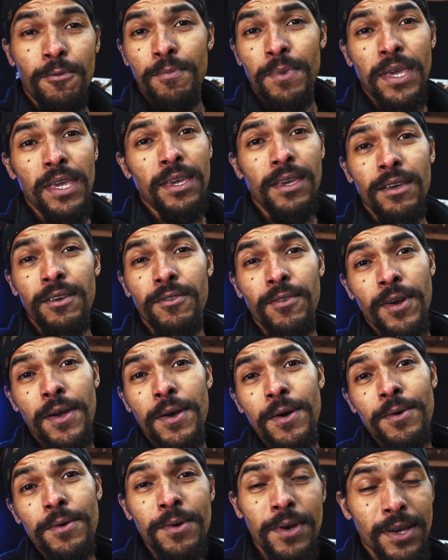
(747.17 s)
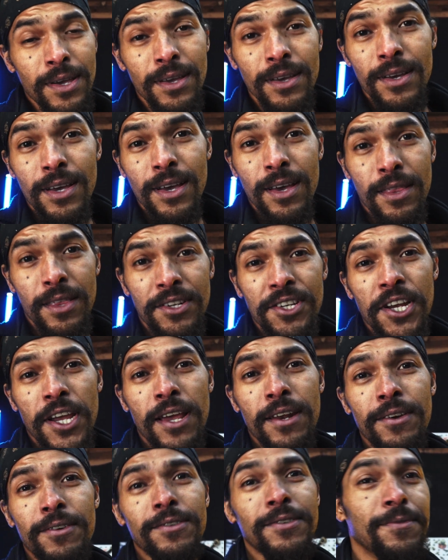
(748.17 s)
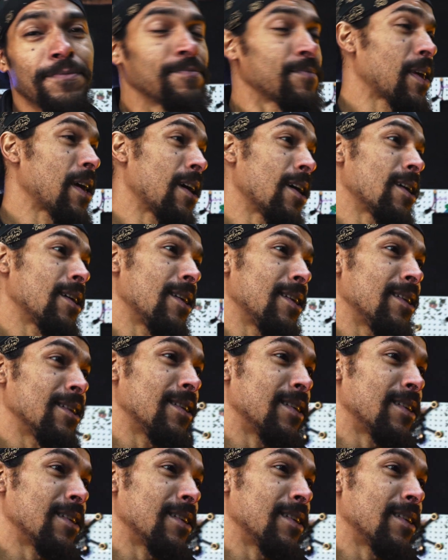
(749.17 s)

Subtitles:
me grow the channel, and